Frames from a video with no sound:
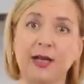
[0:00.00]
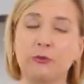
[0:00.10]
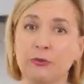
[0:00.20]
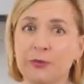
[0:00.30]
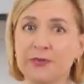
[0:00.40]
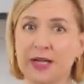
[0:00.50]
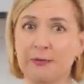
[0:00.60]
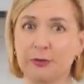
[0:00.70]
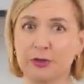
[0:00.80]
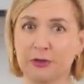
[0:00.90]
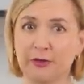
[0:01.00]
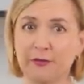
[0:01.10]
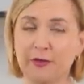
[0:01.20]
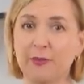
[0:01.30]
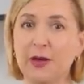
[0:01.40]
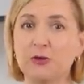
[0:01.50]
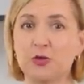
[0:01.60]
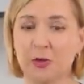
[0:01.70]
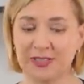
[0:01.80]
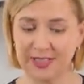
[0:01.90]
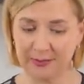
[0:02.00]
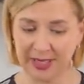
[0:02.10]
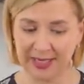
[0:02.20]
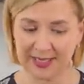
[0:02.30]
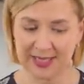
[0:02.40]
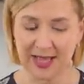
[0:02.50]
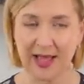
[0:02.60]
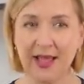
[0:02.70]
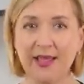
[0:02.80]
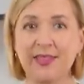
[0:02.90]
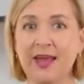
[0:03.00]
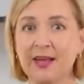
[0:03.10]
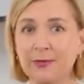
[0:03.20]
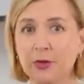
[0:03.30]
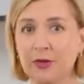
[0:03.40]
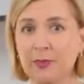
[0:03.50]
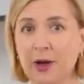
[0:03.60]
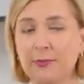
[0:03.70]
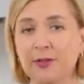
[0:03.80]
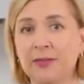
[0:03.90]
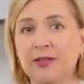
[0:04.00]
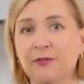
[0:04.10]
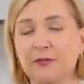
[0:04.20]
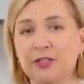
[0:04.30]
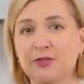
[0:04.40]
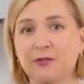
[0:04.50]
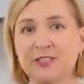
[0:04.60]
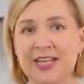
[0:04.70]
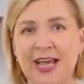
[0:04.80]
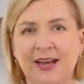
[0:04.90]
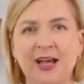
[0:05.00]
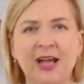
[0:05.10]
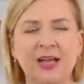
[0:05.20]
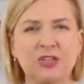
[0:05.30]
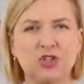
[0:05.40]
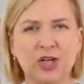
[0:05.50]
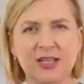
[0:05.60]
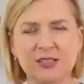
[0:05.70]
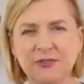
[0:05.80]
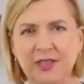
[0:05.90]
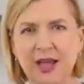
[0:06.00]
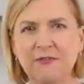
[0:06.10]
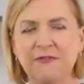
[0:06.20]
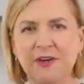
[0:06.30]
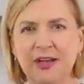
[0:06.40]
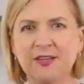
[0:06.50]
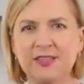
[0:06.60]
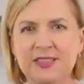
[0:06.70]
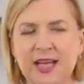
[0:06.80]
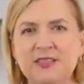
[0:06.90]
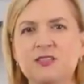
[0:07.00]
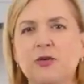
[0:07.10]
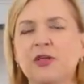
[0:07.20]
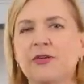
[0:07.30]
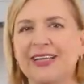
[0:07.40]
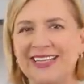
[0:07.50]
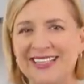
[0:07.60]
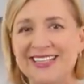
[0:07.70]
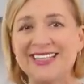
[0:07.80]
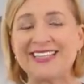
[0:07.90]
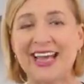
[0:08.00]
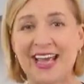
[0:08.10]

at room temperature for about 20 minutes. Then I'm going to pop them in the fridge for 10, just for that final set so they're easy to